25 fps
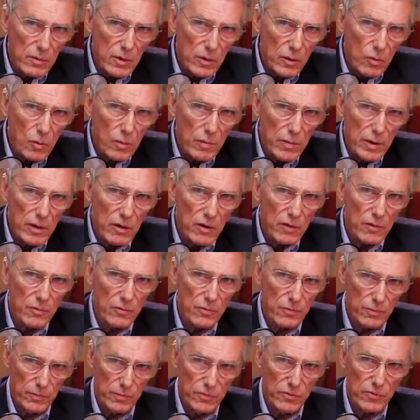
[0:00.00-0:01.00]
you were mayor
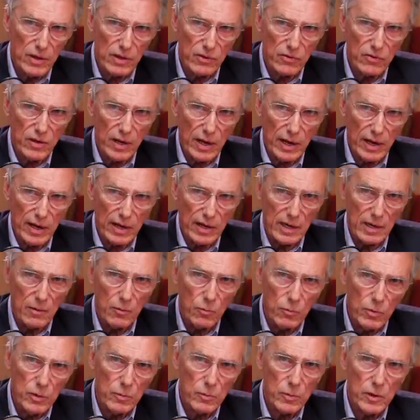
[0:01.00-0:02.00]
of Cincinnati.
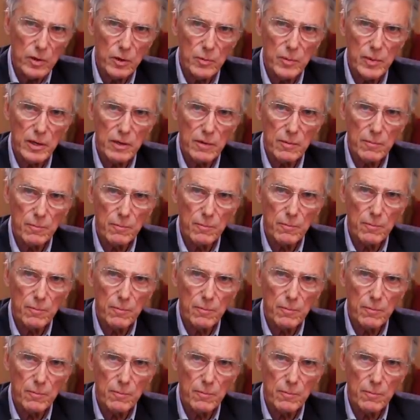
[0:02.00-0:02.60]
When were you mayor?